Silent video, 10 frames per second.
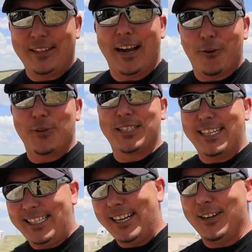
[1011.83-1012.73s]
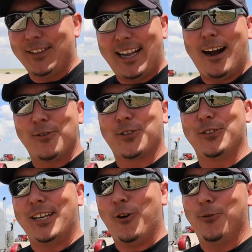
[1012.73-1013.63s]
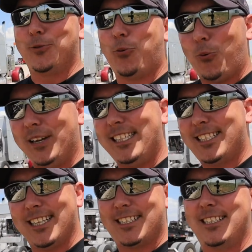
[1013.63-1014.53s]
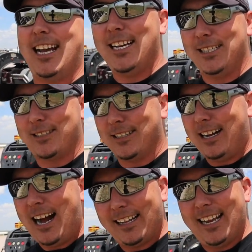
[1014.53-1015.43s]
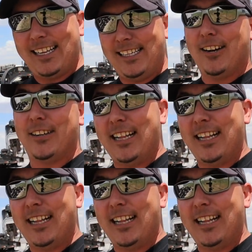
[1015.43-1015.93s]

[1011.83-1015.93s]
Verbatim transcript: there was a year that I was only home 26 days out of that year,